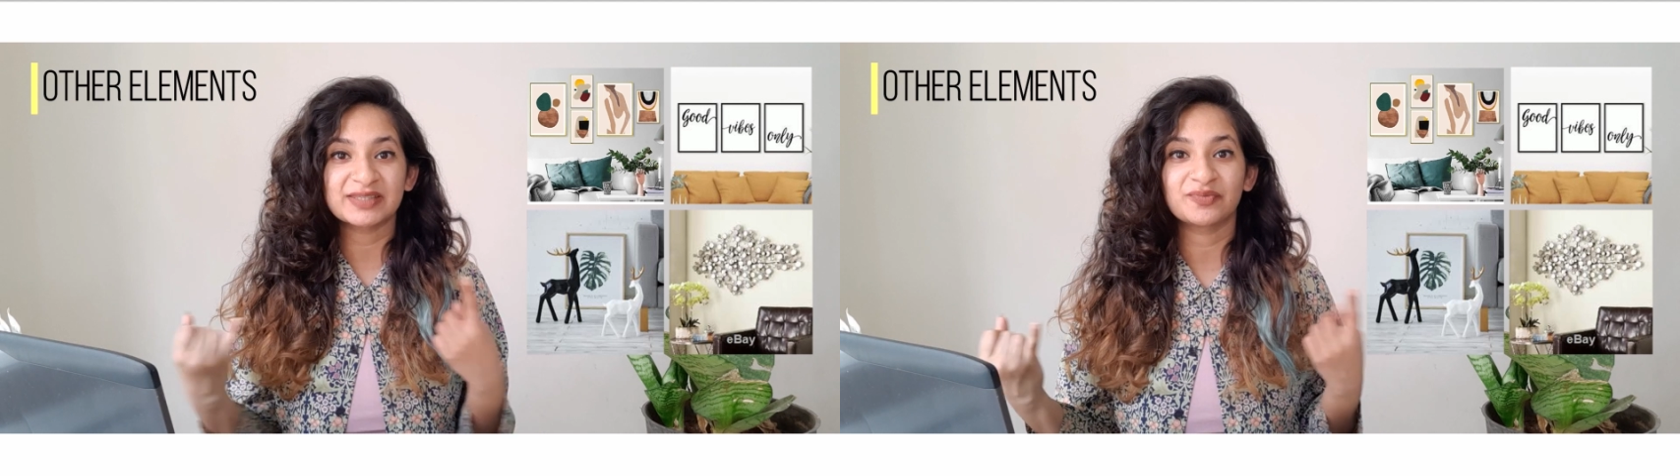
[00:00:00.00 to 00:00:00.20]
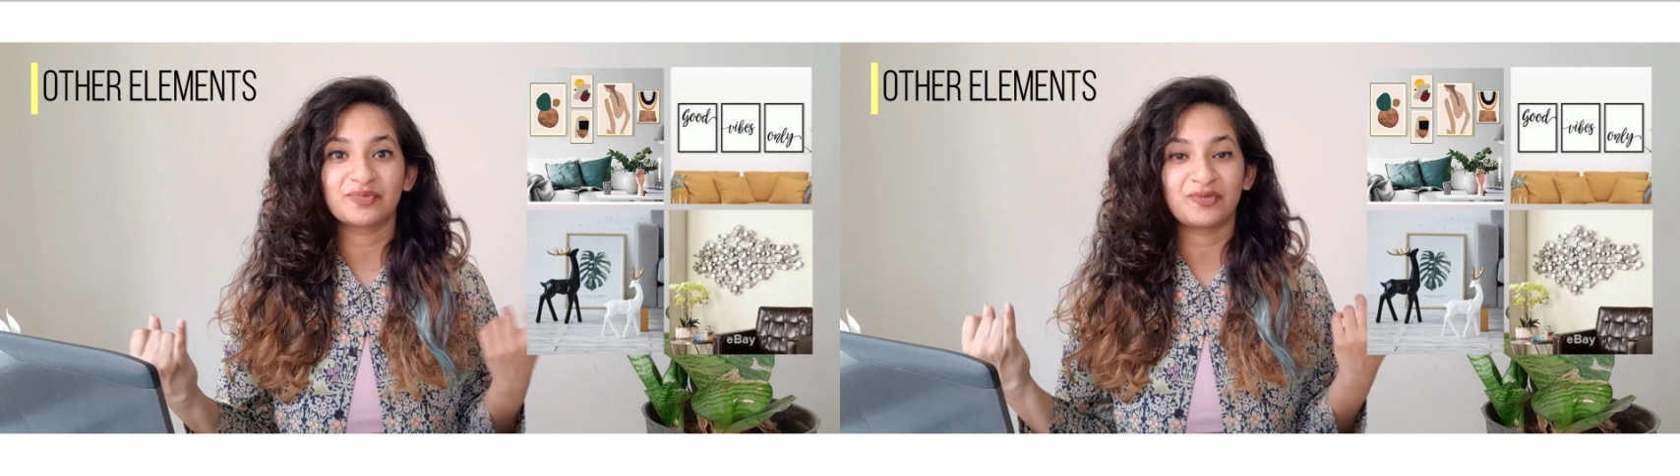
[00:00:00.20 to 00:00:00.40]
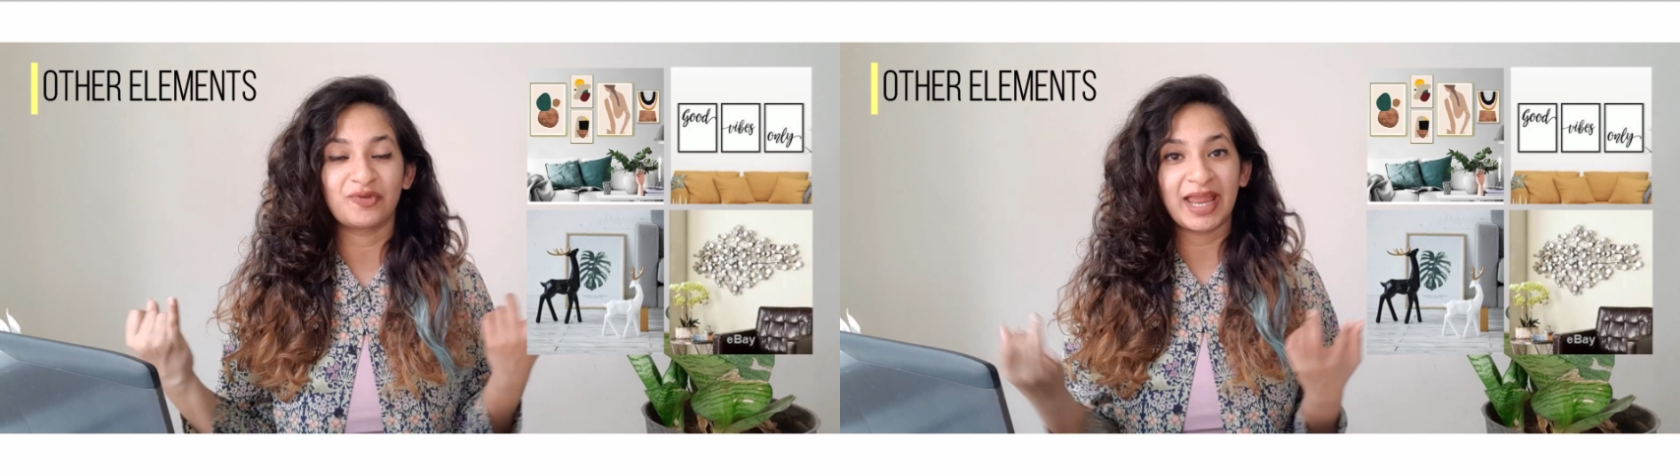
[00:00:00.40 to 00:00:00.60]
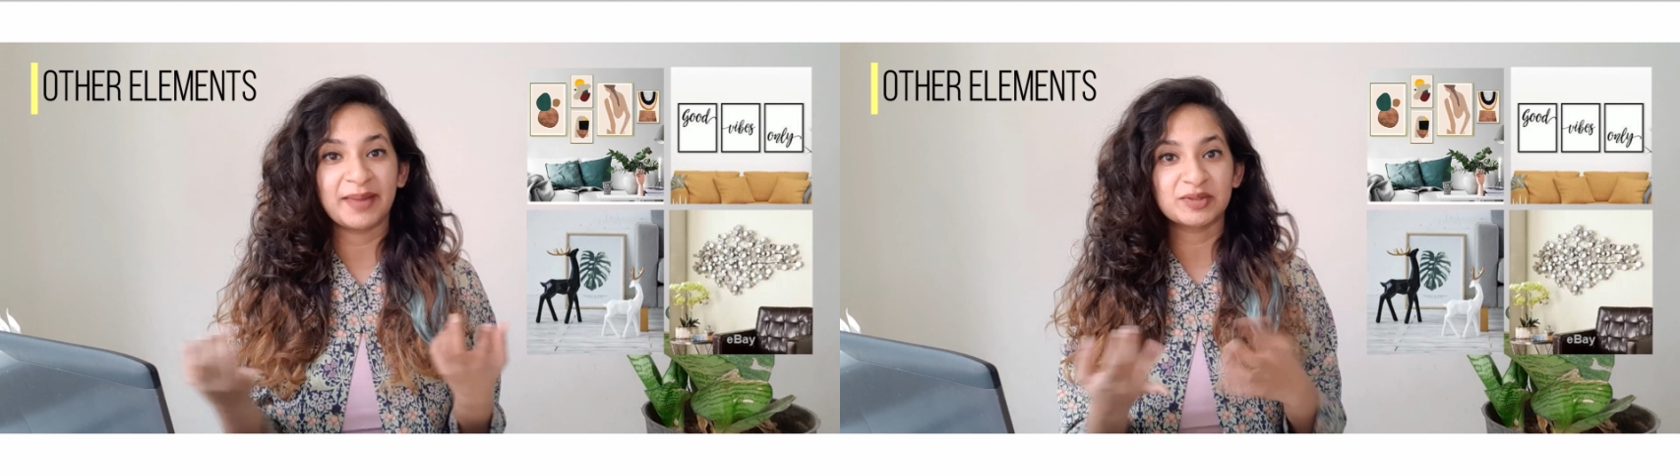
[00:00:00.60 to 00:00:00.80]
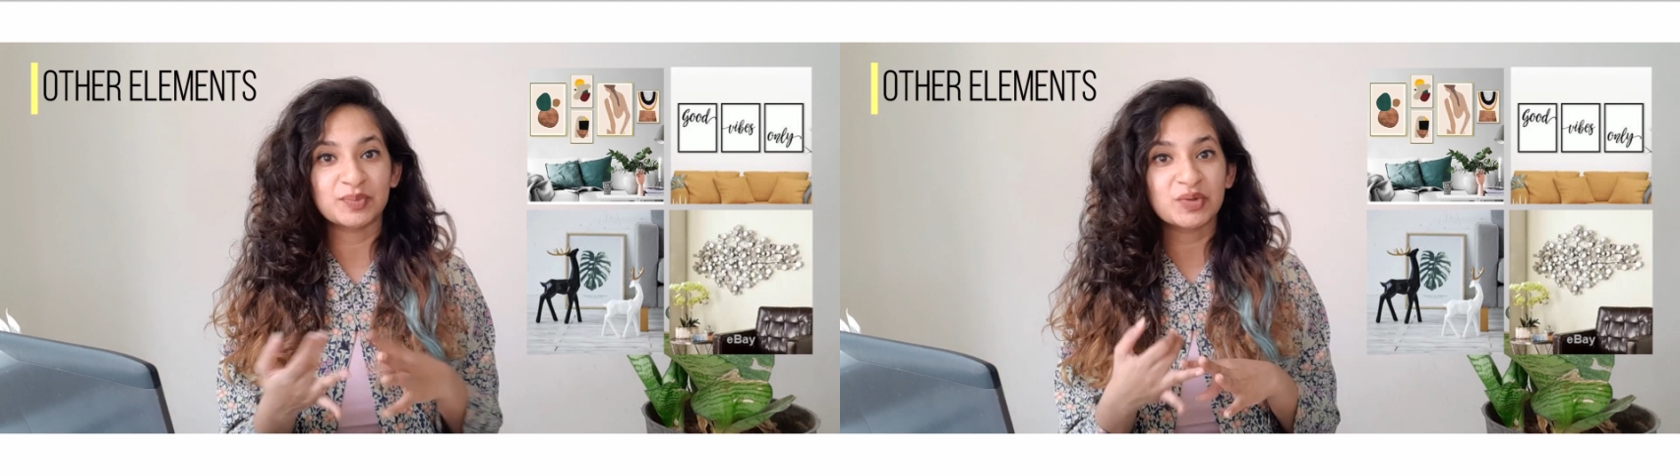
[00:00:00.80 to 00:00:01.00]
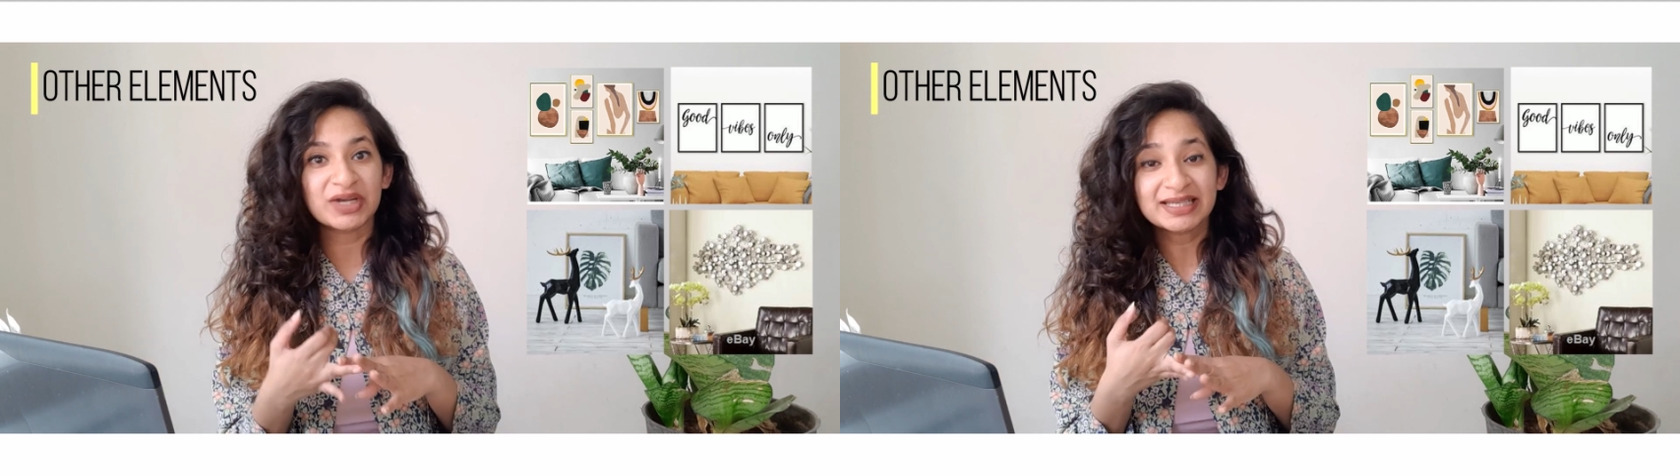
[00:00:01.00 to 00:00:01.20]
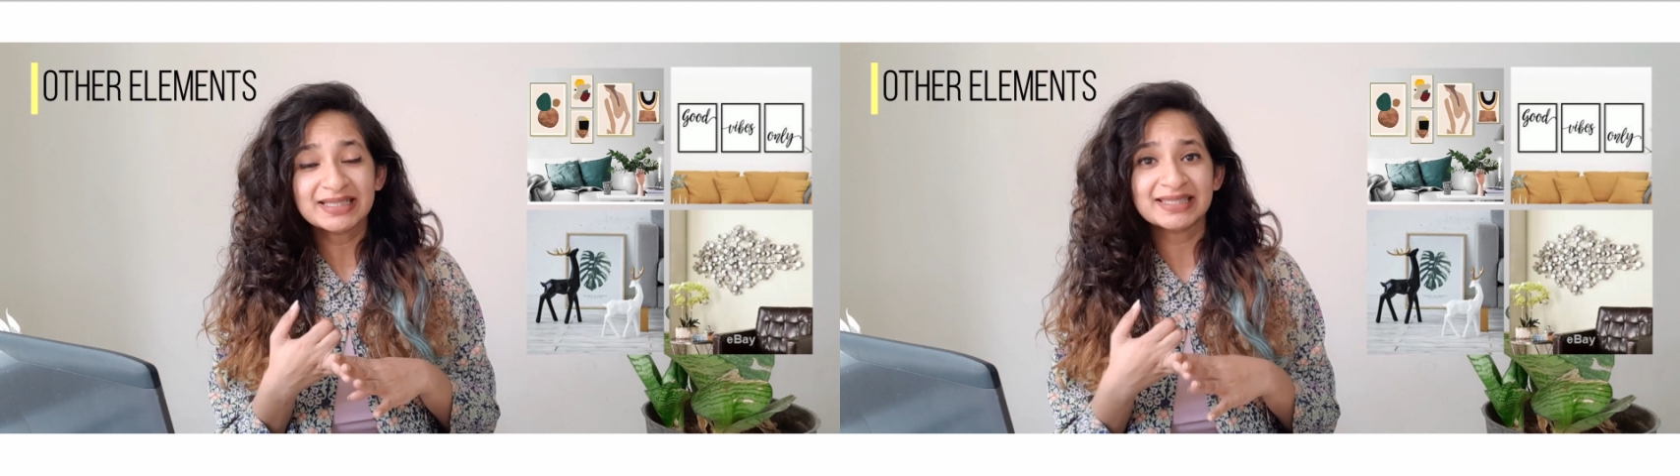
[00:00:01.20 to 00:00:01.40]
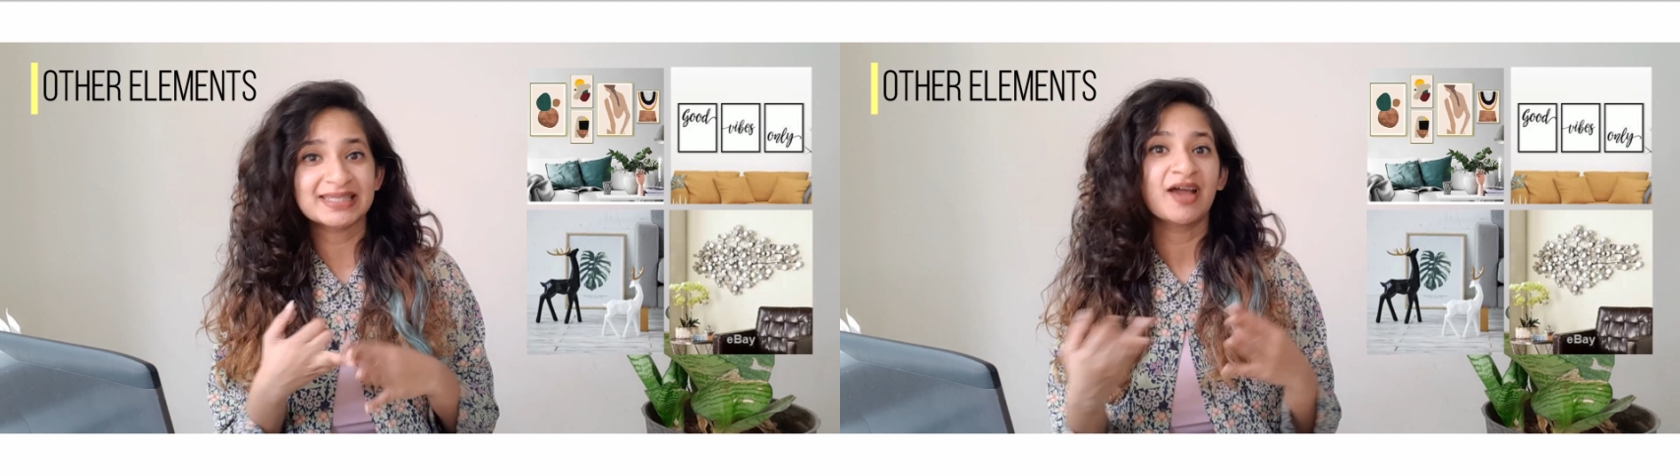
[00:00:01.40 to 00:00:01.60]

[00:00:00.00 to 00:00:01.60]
framed prints,